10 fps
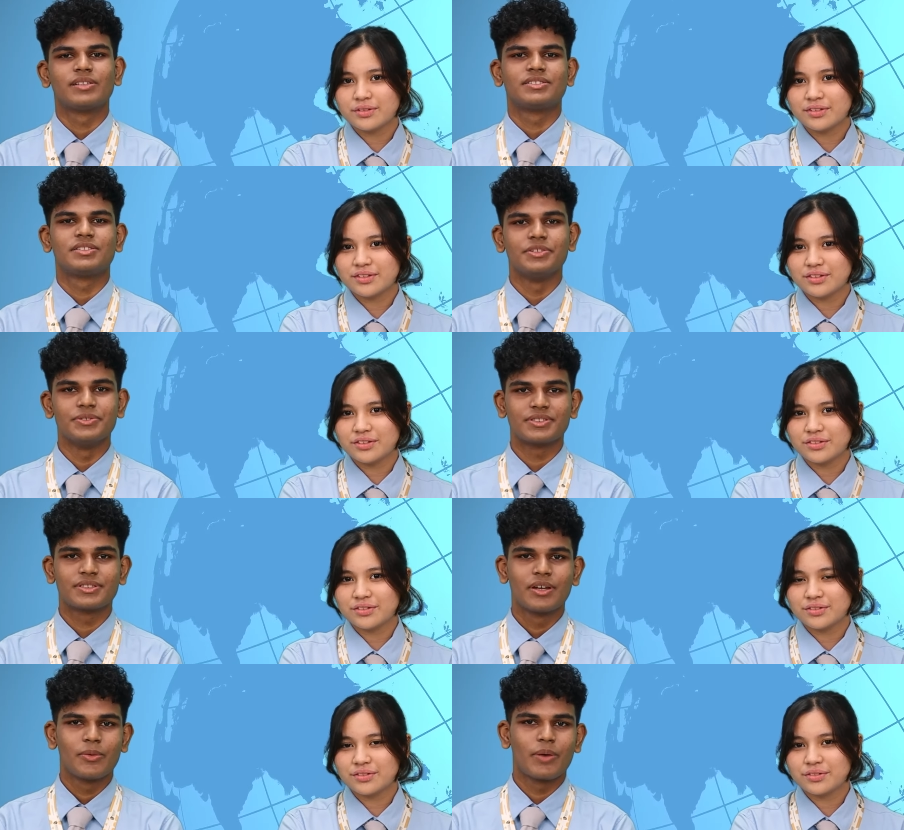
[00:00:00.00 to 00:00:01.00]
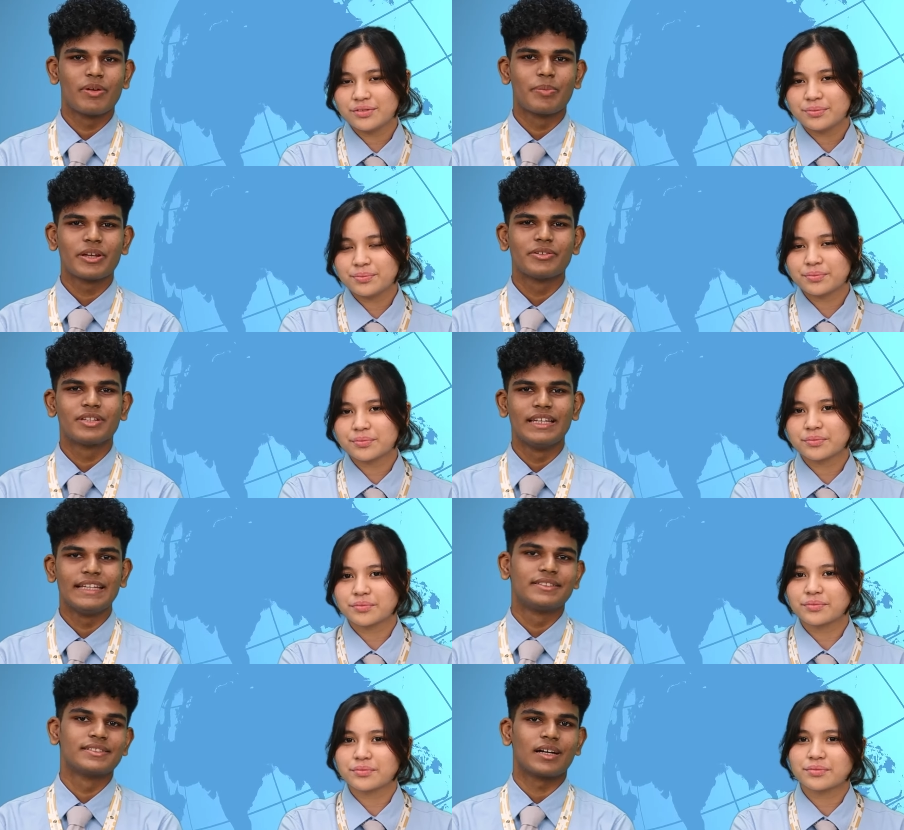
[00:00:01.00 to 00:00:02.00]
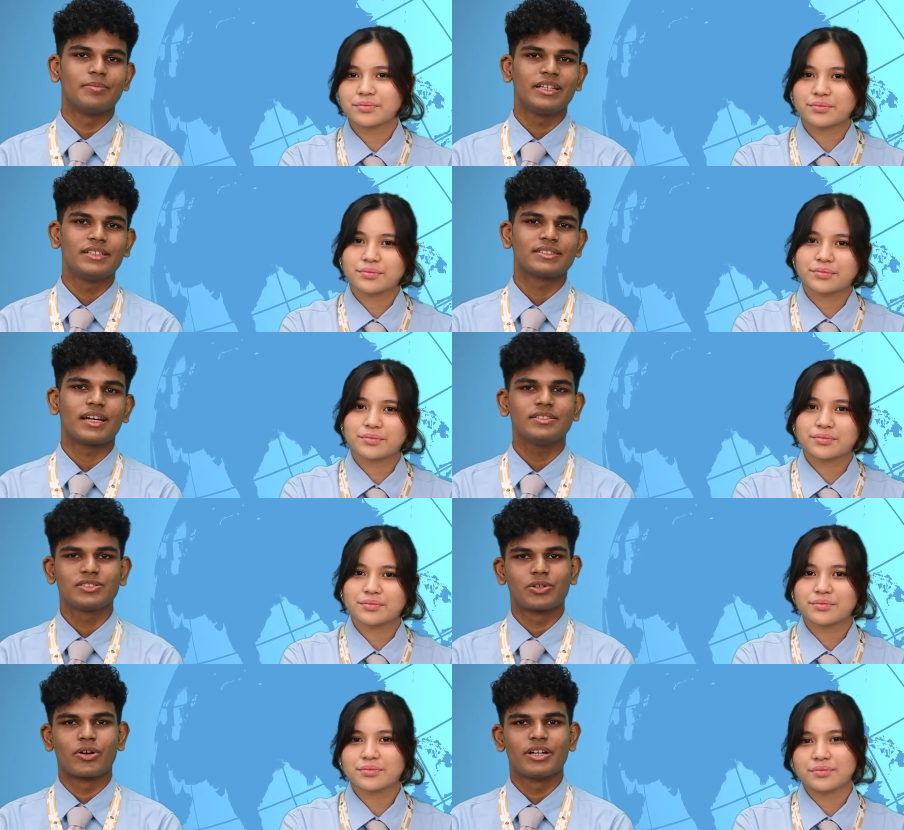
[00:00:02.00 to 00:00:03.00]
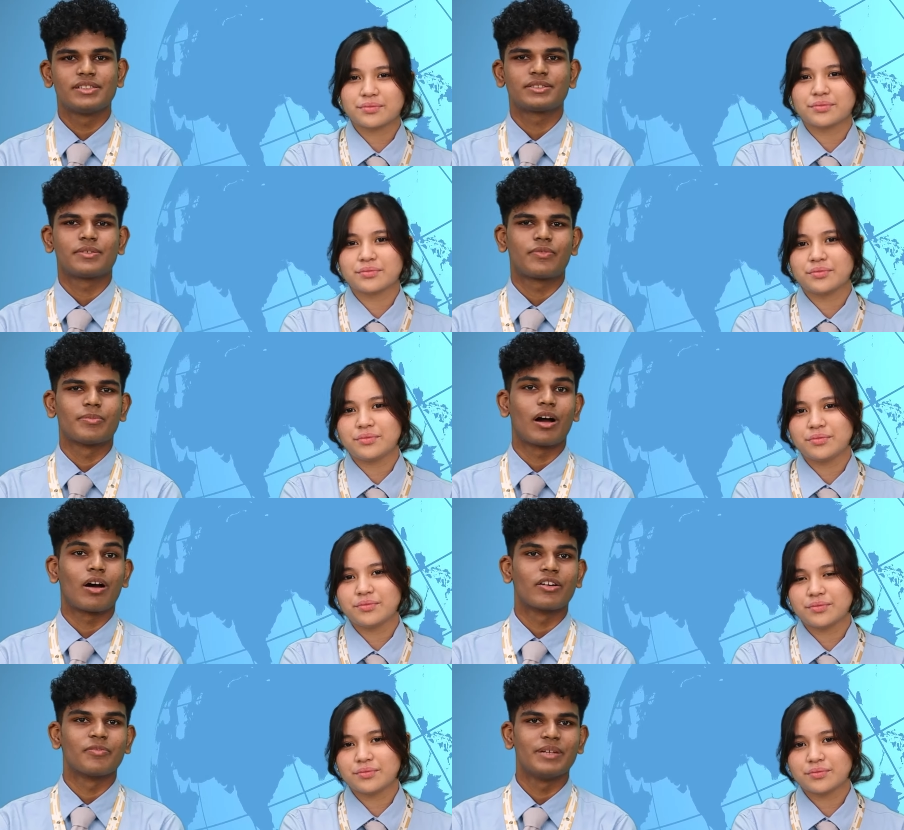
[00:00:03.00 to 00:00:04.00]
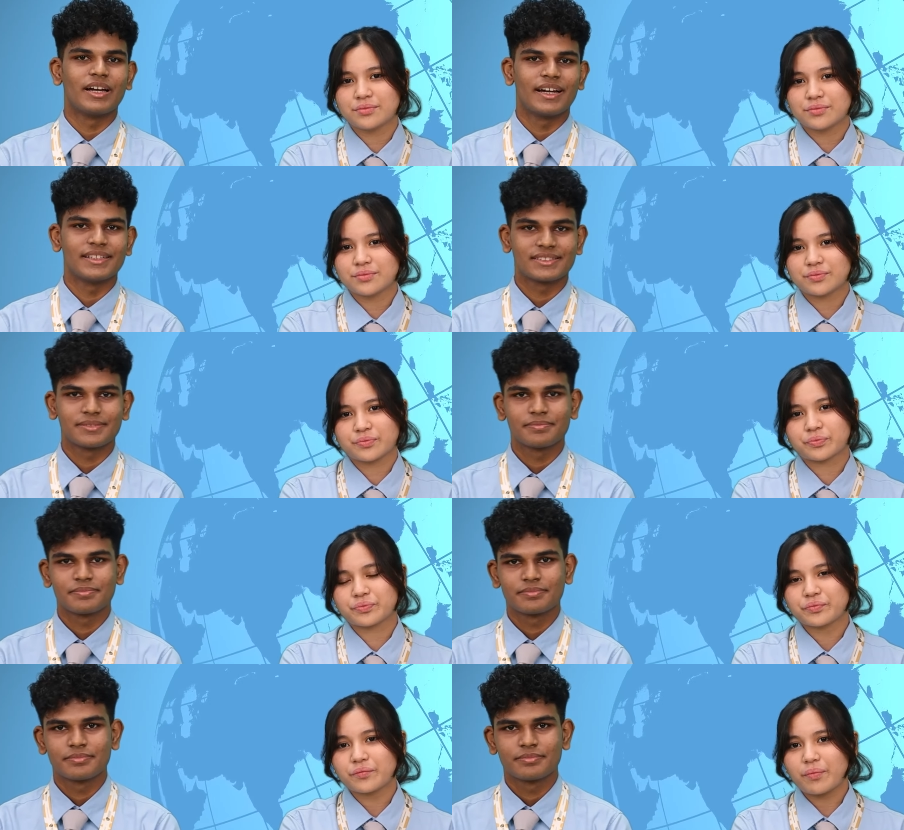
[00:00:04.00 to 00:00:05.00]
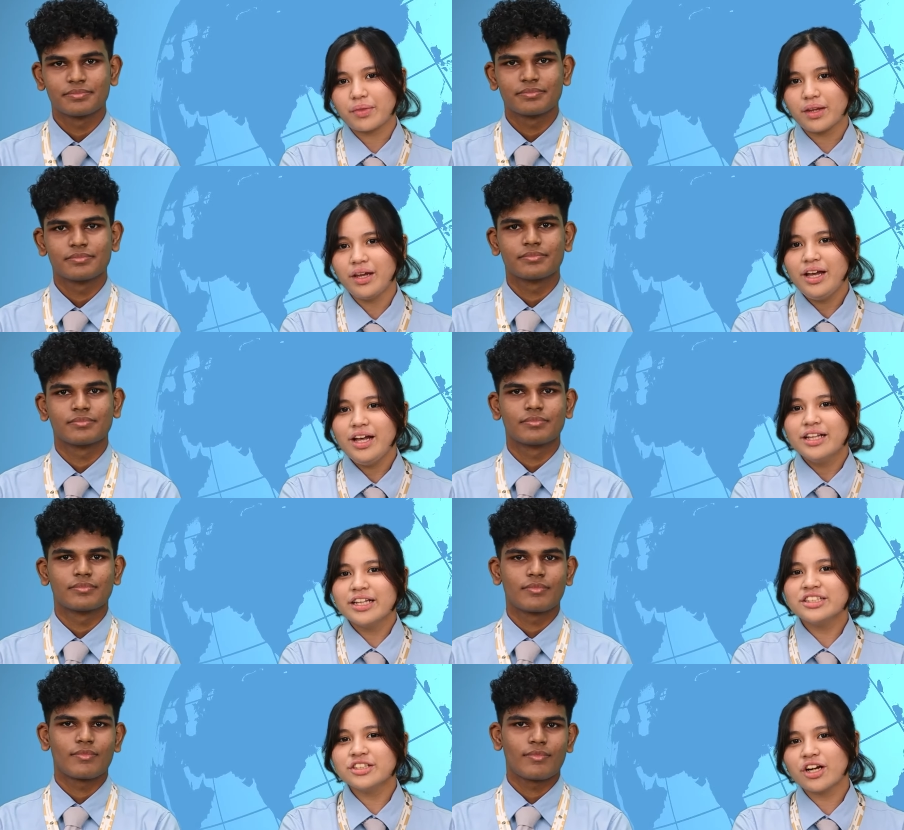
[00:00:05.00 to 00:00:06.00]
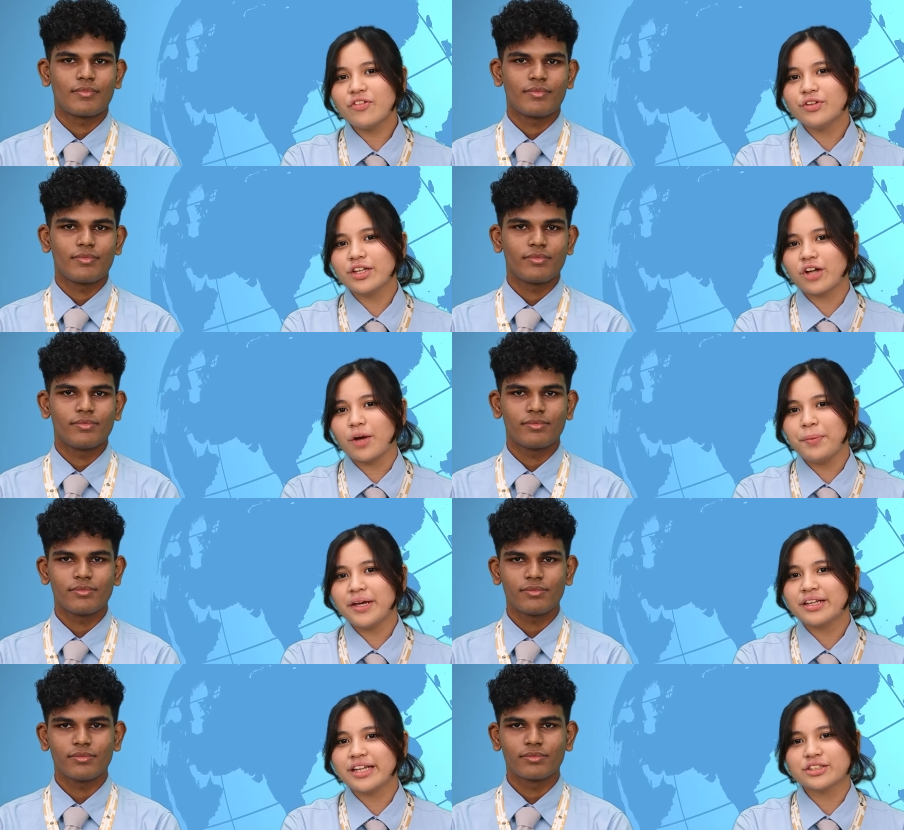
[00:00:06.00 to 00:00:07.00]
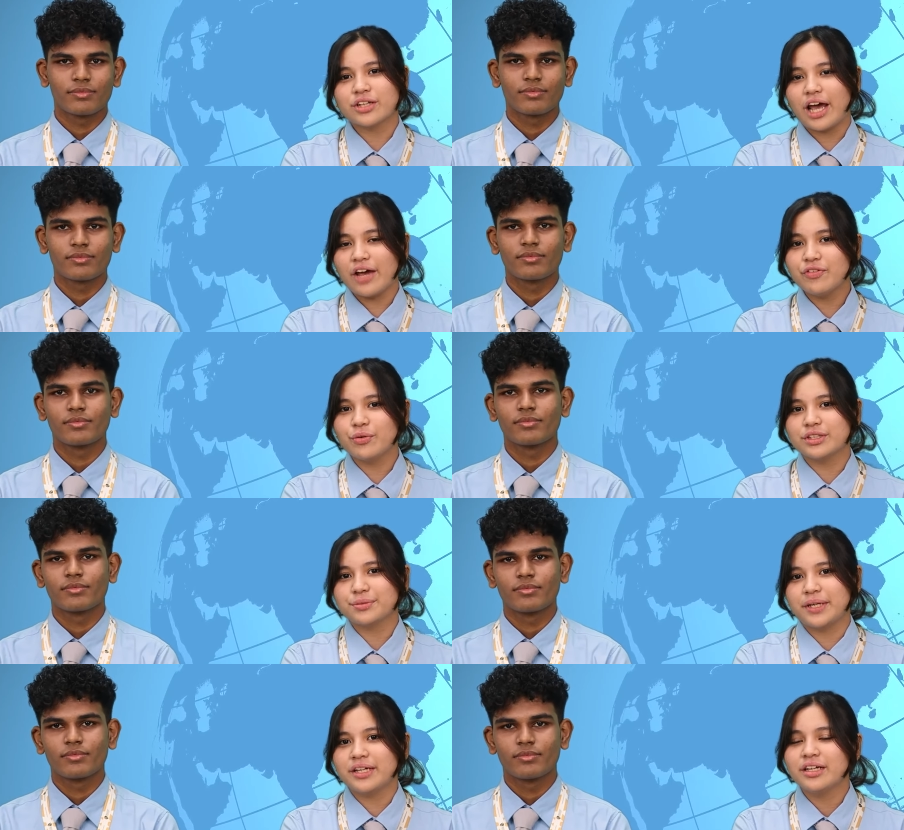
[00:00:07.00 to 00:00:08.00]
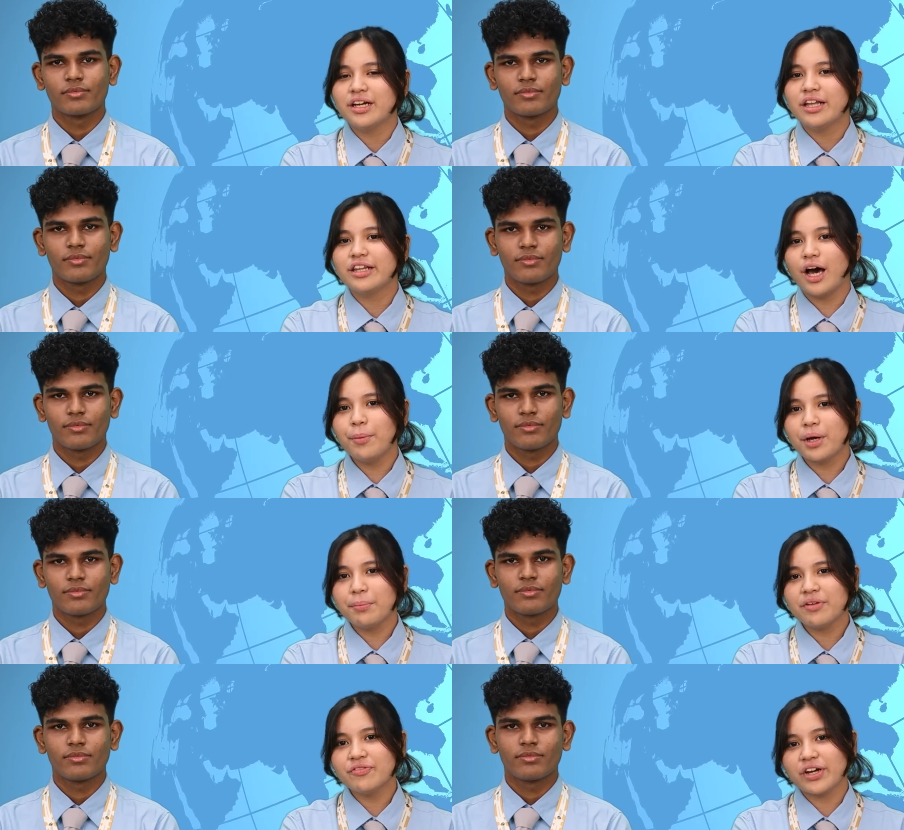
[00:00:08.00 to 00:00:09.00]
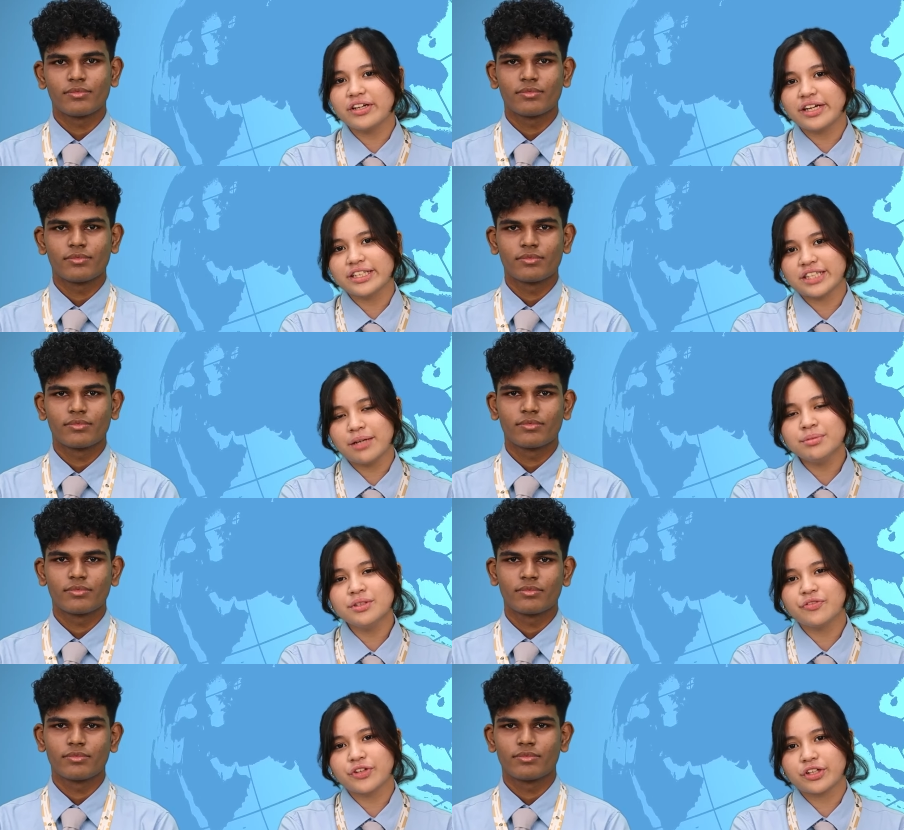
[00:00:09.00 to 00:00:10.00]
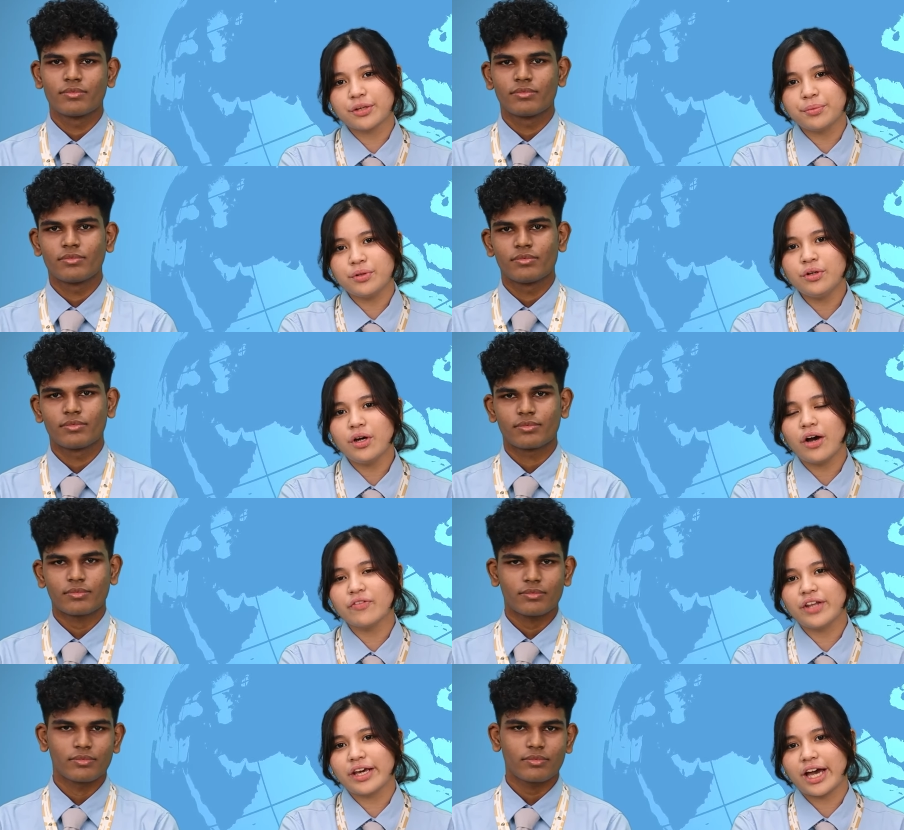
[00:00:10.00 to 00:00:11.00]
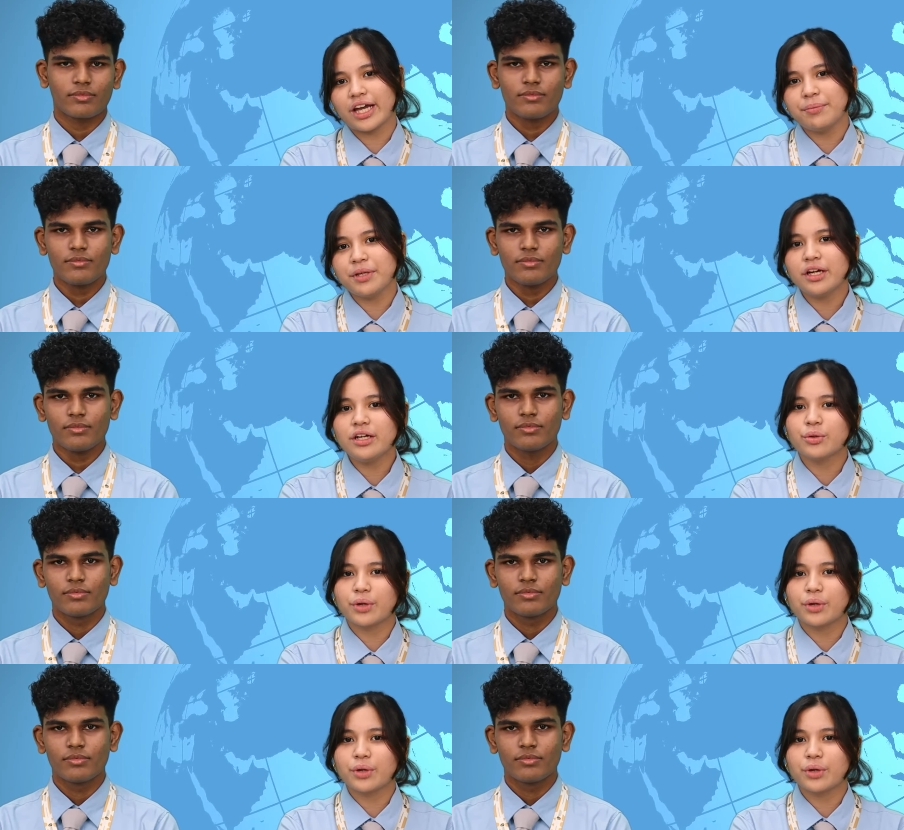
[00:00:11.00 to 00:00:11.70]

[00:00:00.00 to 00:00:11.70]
Speaker 1: Buzz News, where we bring you the latest updates and stories from the heart of BIS.
Speaker 2: Let's start off with a topic that's on everyone's mind the upcoming final exams for Term 2 of the academic year